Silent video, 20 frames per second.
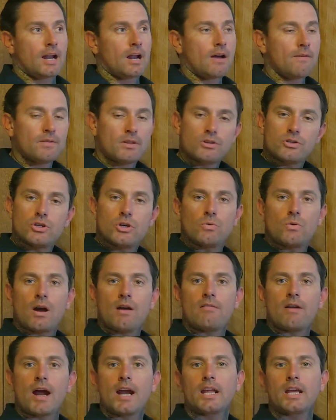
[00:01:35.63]
And over the
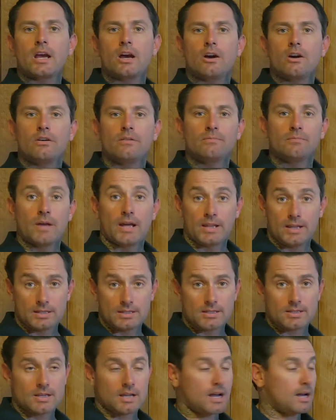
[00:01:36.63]
two-way radio, and
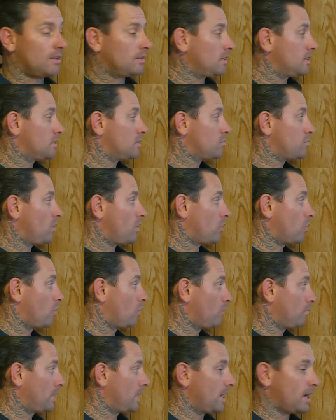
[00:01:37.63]
this is what
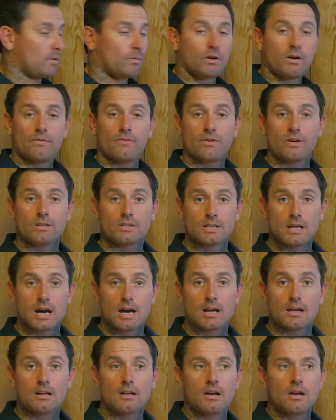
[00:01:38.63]
caught me out when I first
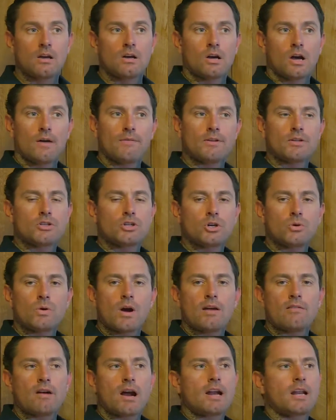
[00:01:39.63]
started. Over the
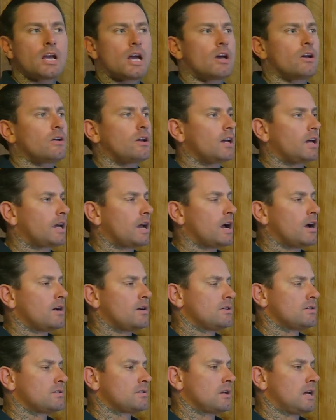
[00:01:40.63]
two-way radio, he
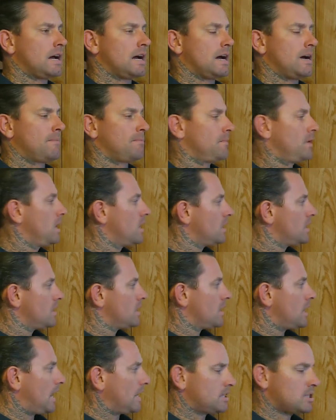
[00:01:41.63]
goes,
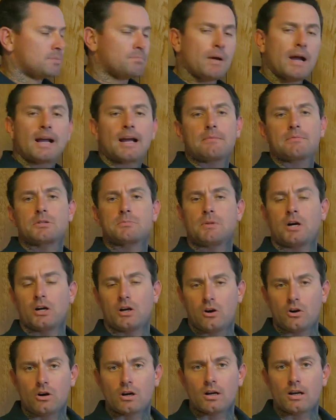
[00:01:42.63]
I just back up to
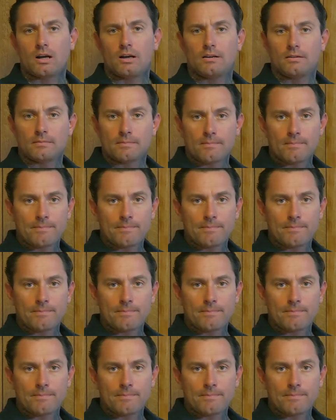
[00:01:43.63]
my idler.